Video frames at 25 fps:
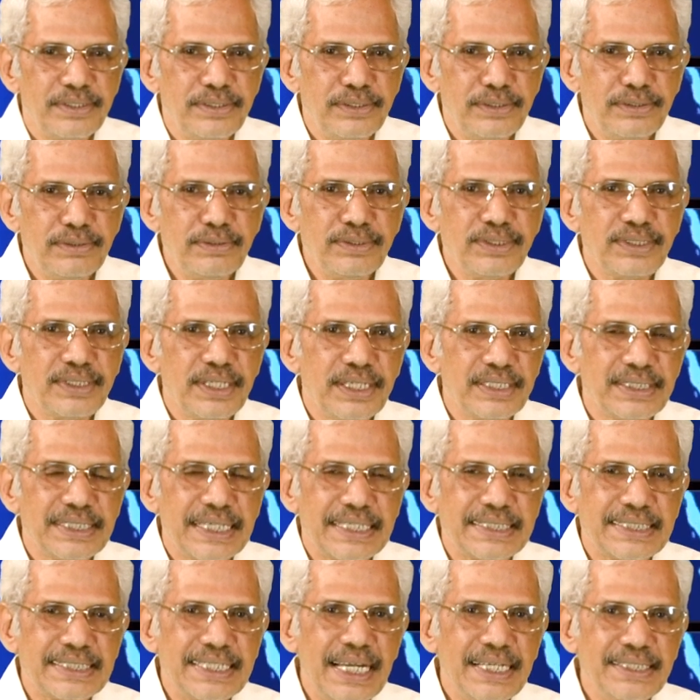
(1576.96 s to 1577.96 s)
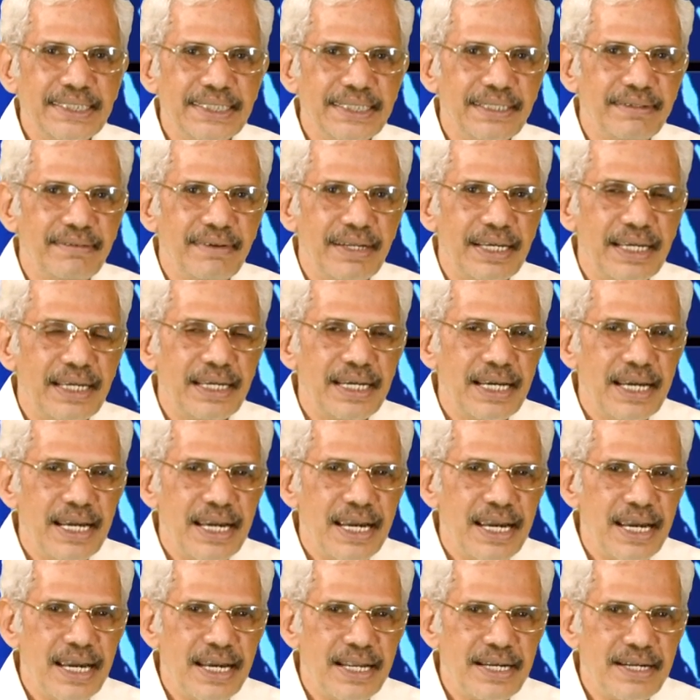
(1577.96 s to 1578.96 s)
use this extensively
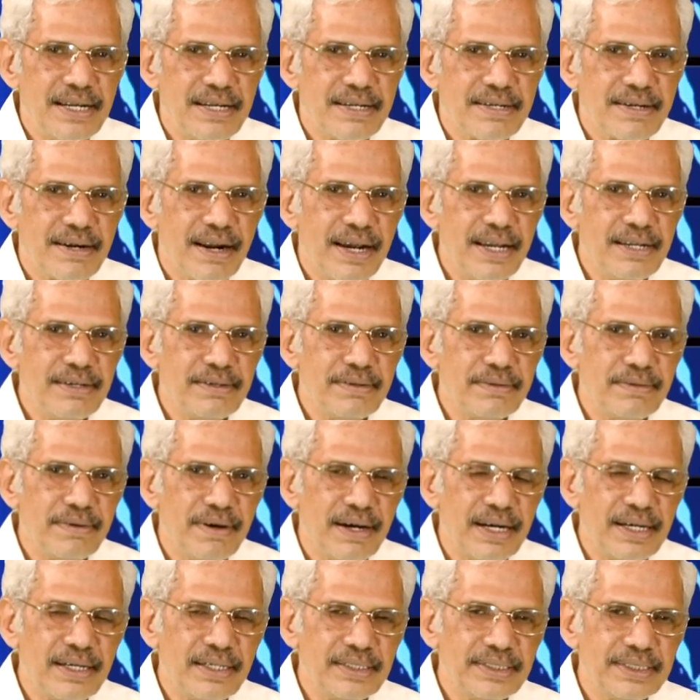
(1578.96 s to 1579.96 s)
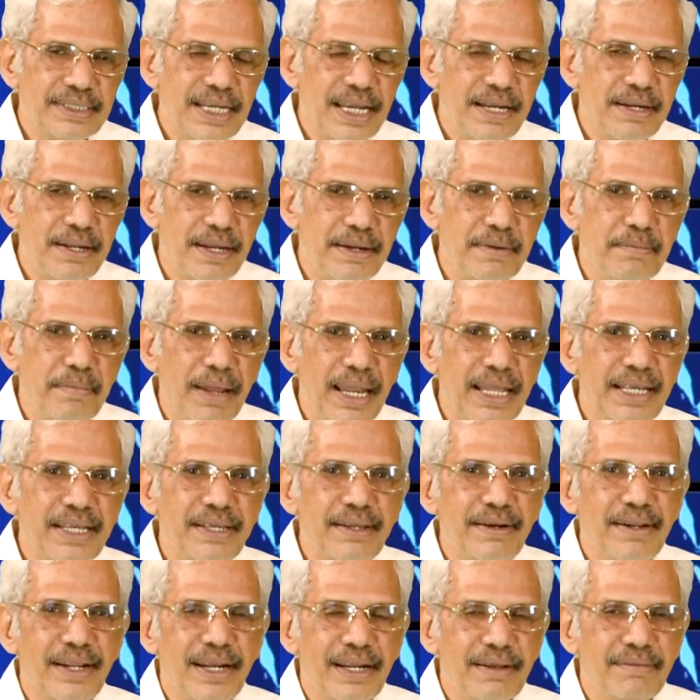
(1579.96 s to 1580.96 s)
in trying to understand at a
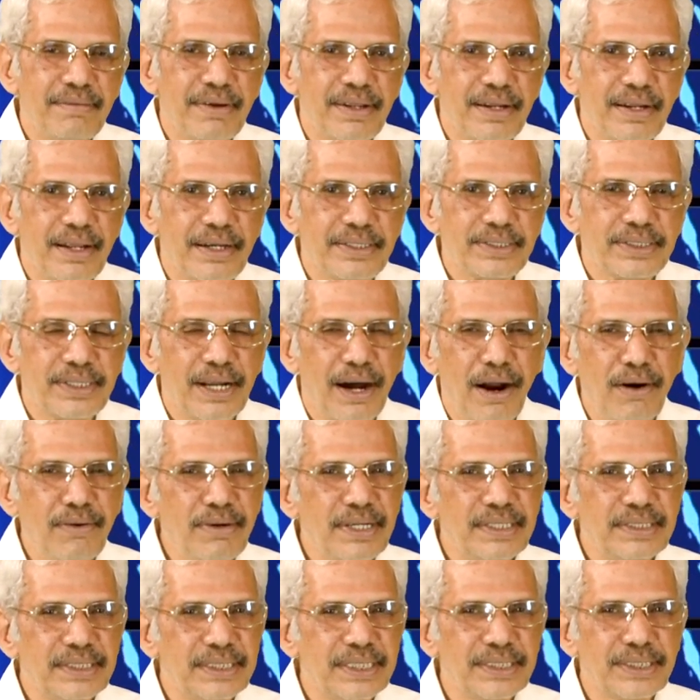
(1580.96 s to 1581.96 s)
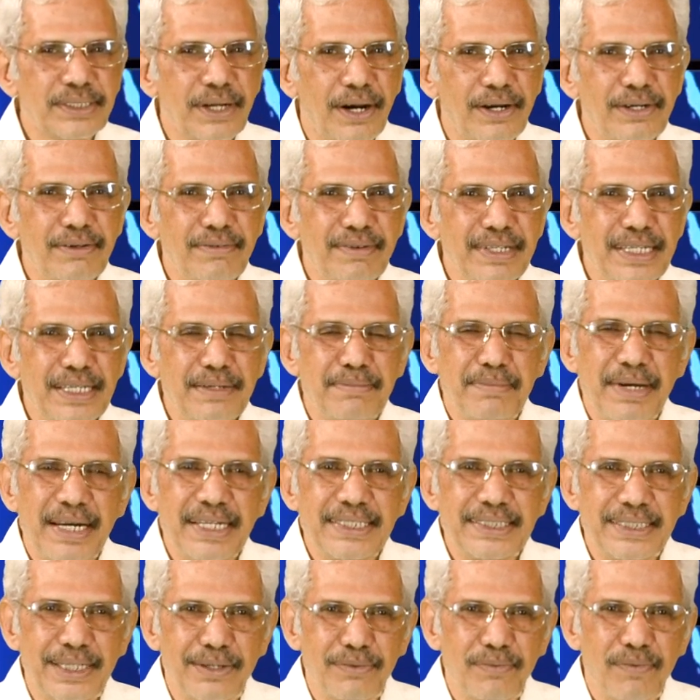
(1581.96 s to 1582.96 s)
molecular level as to how does this Ayurvedic
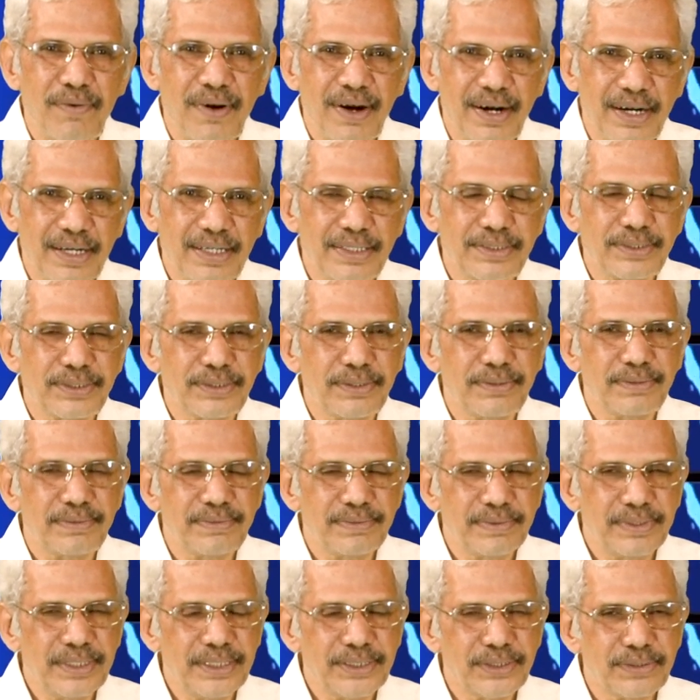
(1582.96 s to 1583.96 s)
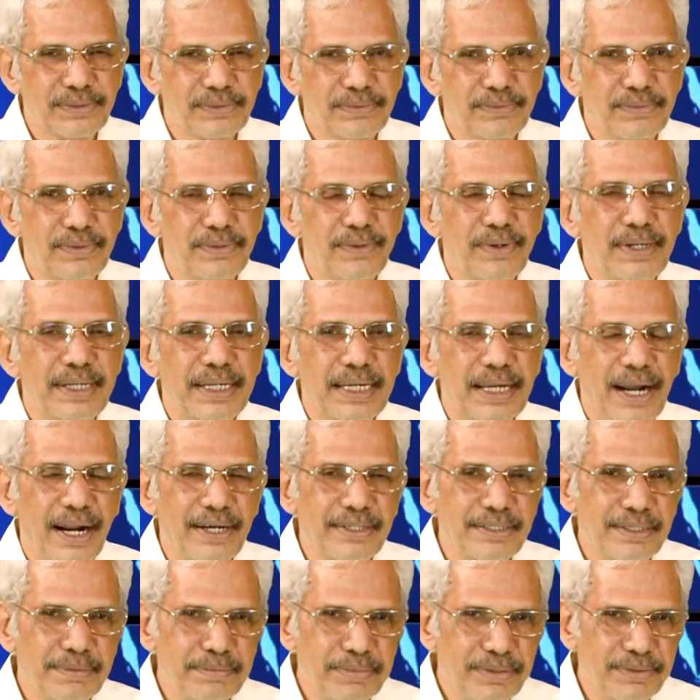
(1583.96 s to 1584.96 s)
medicine work. So this would
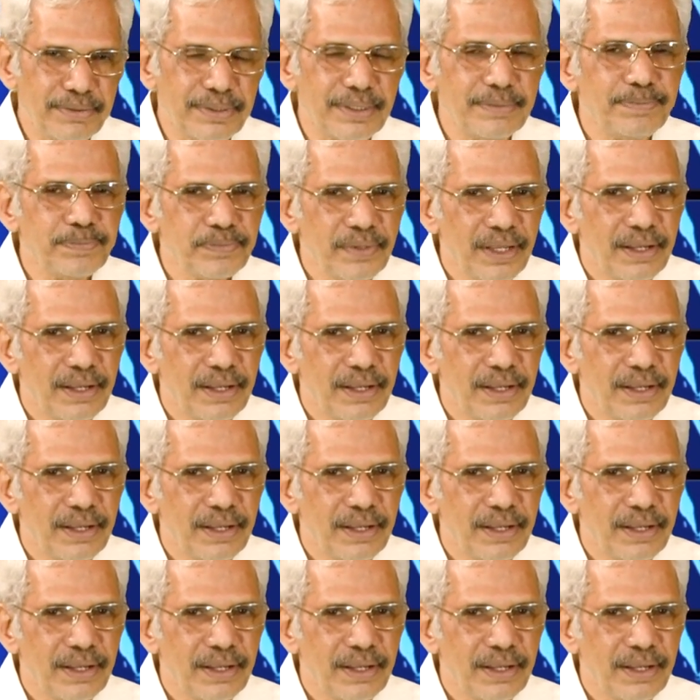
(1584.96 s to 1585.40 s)
contribute.